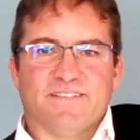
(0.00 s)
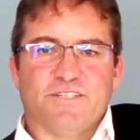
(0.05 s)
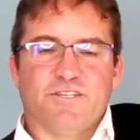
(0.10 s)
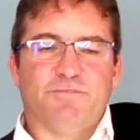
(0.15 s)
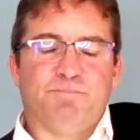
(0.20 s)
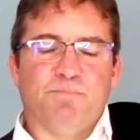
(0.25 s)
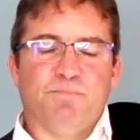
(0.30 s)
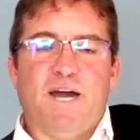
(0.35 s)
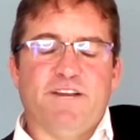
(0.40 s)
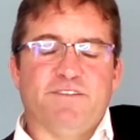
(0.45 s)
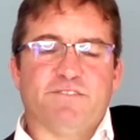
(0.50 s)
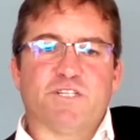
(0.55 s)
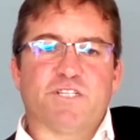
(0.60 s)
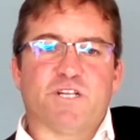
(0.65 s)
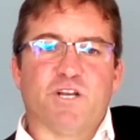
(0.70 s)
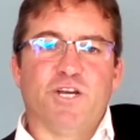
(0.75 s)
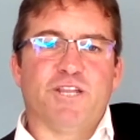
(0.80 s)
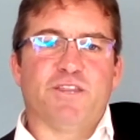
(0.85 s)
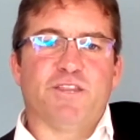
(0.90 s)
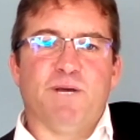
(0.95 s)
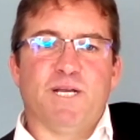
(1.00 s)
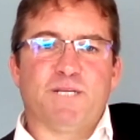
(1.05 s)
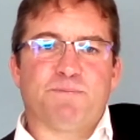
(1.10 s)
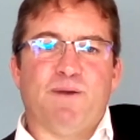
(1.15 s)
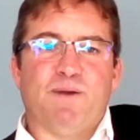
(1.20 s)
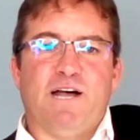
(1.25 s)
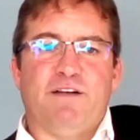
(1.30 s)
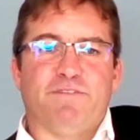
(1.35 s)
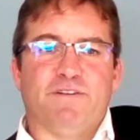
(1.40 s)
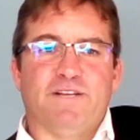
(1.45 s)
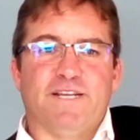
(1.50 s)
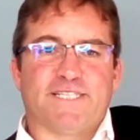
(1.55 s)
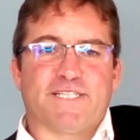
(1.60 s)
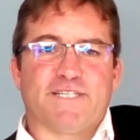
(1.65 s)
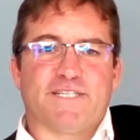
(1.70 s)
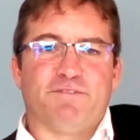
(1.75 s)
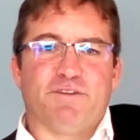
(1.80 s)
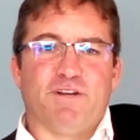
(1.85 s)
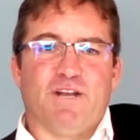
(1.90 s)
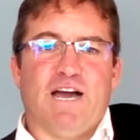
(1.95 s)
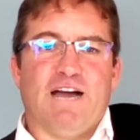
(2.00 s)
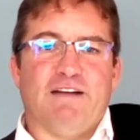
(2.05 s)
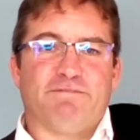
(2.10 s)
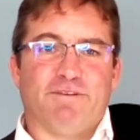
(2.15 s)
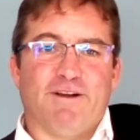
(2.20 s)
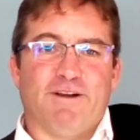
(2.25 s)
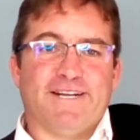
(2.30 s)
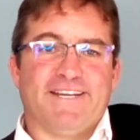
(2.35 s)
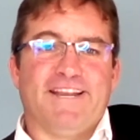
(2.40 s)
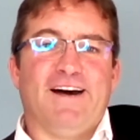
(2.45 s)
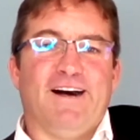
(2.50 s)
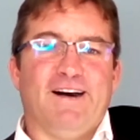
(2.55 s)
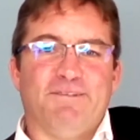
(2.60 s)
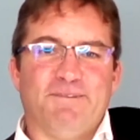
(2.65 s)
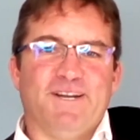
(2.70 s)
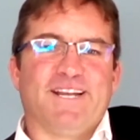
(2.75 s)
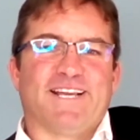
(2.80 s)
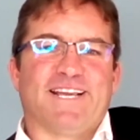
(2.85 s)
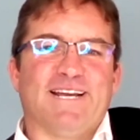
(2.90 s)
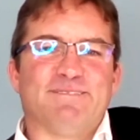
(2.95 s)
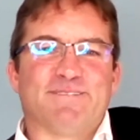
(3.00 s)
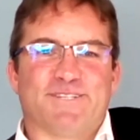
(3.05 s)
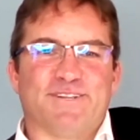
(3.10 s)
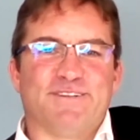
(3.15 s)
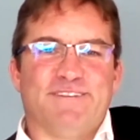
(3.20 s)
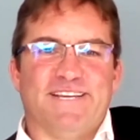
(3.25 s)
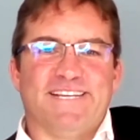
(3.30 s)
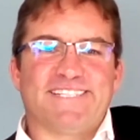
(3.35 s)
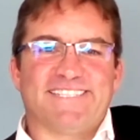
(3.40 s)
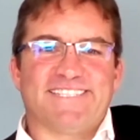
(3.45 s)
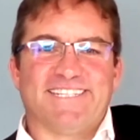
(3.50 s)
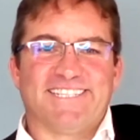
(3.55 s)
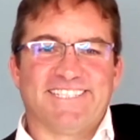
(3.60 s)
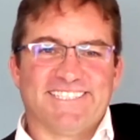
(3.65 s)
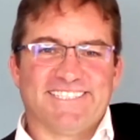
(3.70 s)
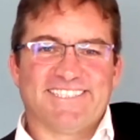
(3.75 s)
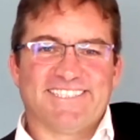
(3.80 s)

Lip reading: You might have just learned the most powerful lesson of your life right now when it comes to investing.